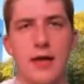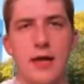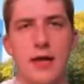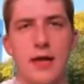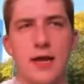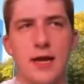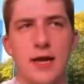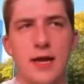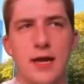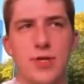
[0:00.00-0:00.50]

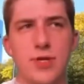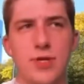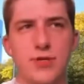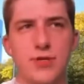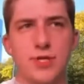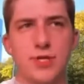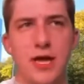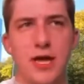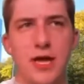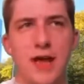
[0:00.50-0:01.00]
I Sorry.
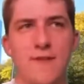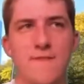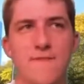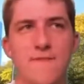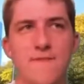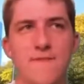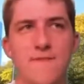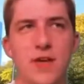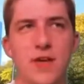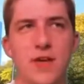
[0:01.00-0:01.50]
just I
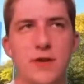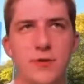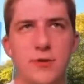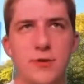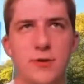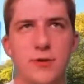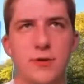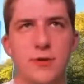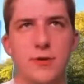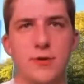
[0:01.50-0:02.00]

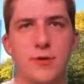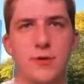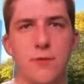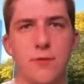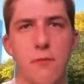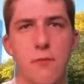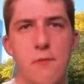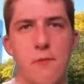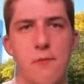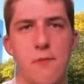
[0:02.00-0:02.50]
feel
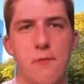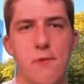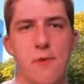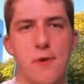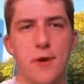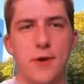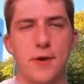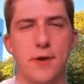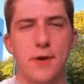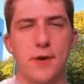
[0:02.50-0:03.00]

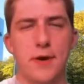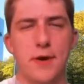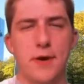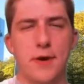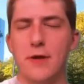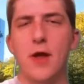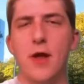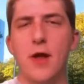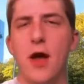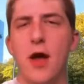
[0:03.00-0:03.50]
I
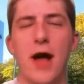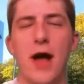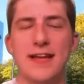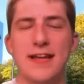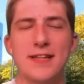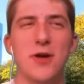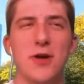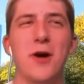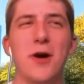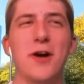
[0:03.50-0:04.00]
don't know. I,
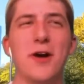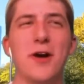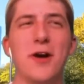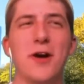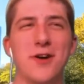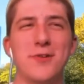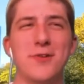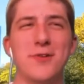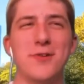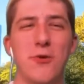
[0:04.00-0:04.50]
it's hard. It's
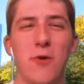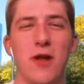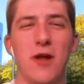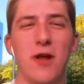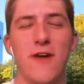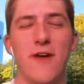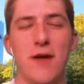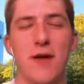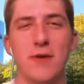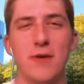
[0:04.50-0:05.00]
hard to
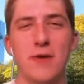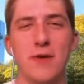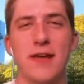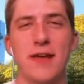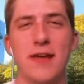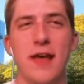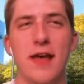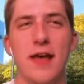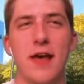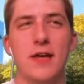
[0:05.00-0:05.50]
quantify, but
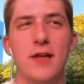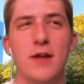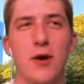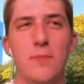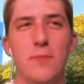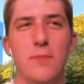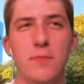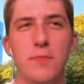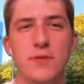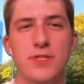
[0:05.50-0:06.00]
you know,
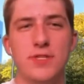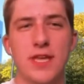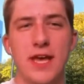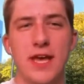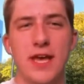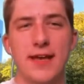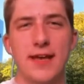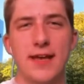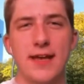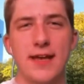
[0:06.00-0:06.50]
people
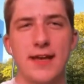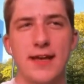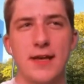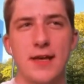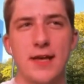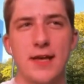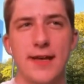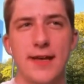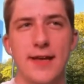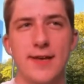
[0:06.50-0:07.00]
say
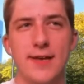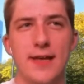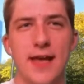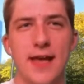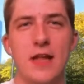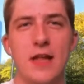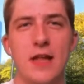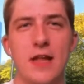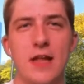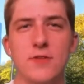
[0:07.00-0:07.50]
it, it,
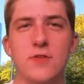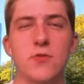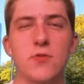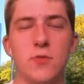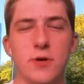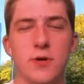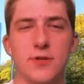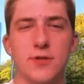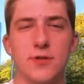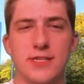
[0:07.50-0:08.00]
can
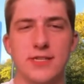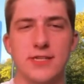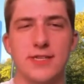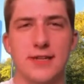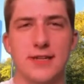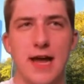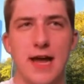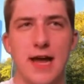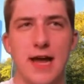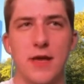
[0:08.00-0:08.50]
Twitter succeed as
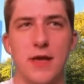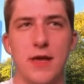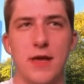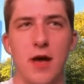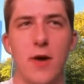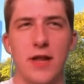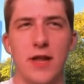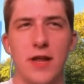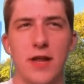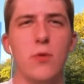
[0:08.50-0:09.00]
an
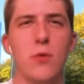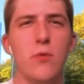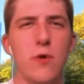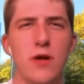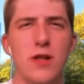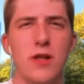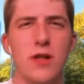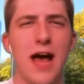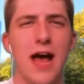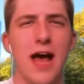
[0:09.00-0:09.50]
IPO, and you know
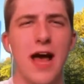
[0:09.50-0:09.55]
what?